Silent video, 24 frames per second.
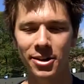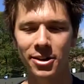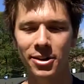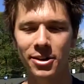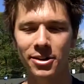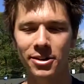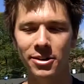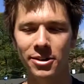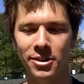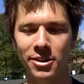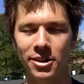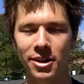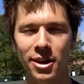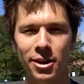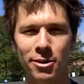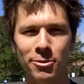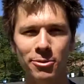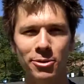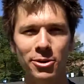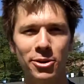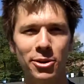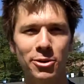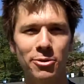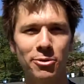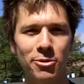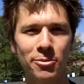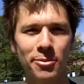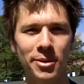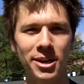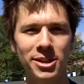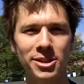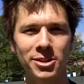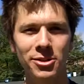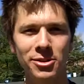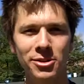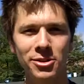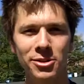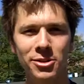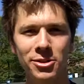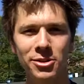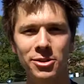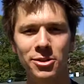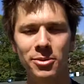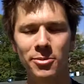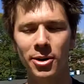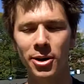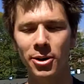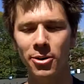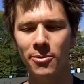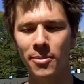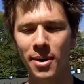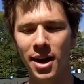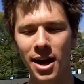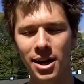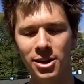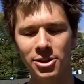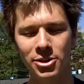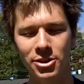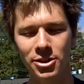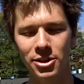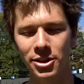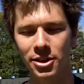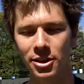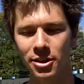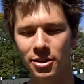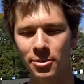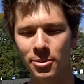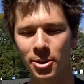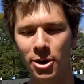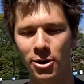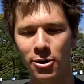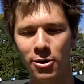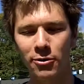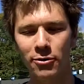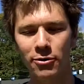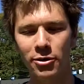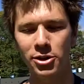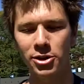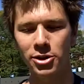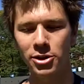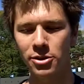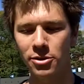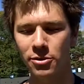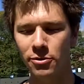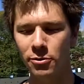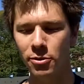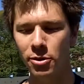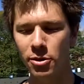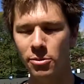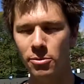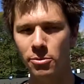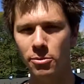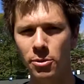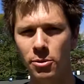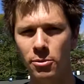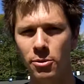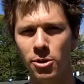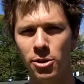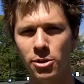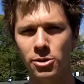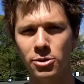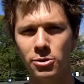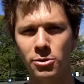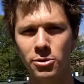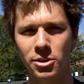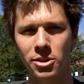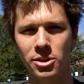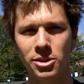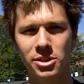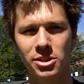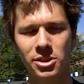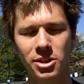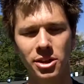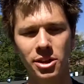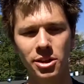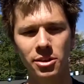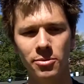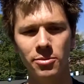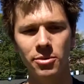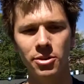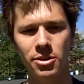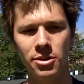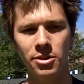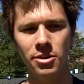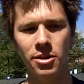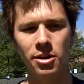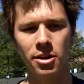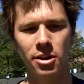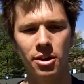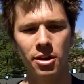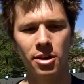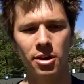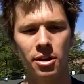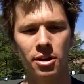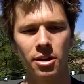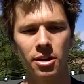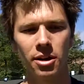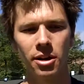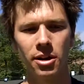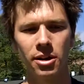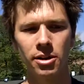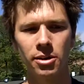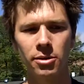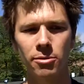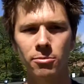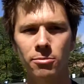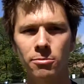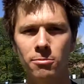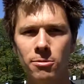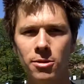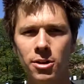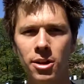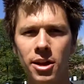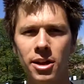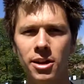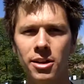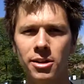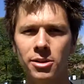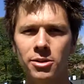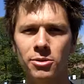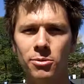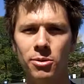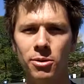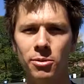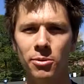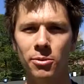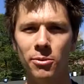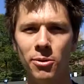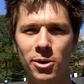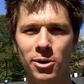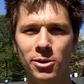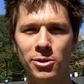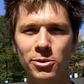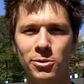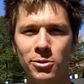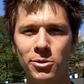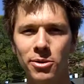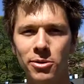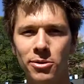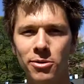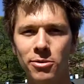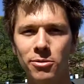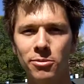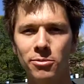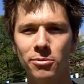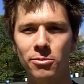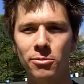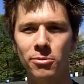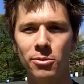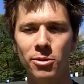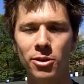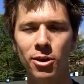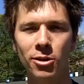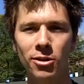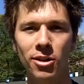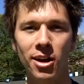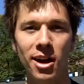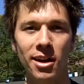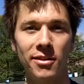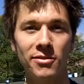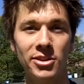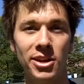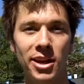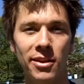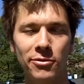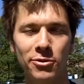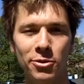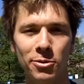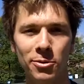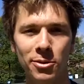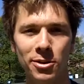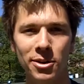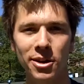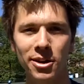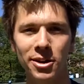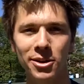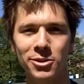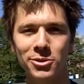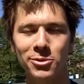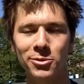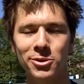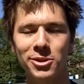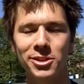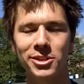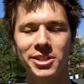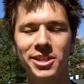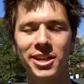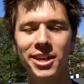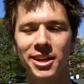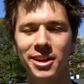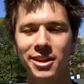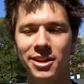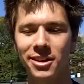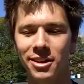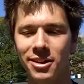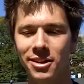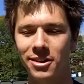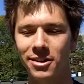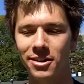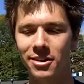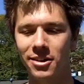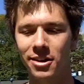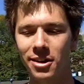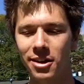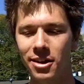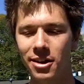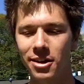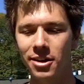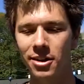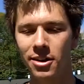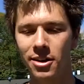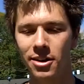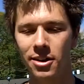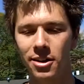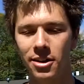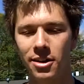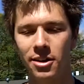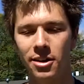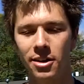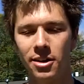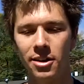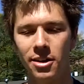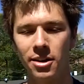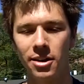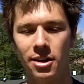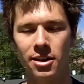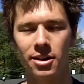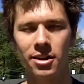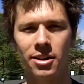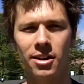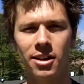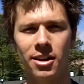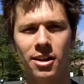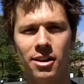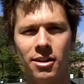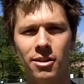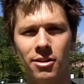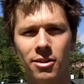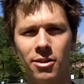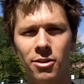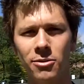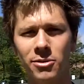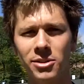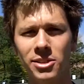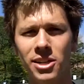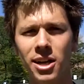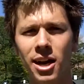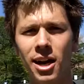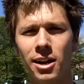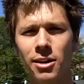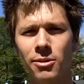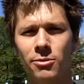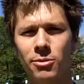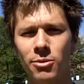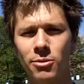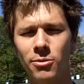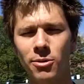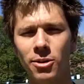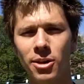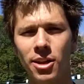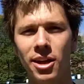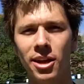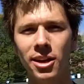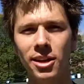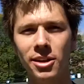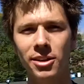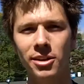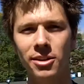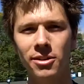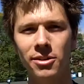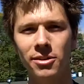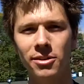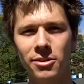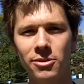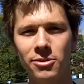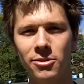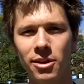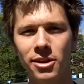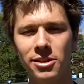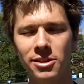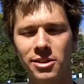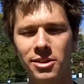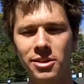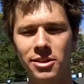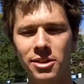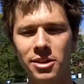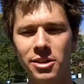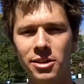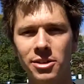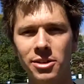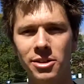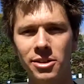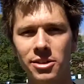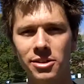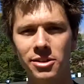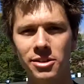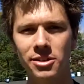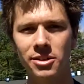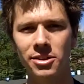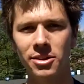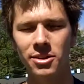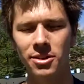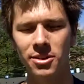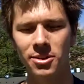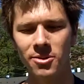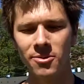he he had a really cool message just about imagining about our vision of what we want to do with this team and and he related it to what we want to do with with our lives after we're done at Georgia Tech and uh, I think that coincided with what Kenny tries to teach us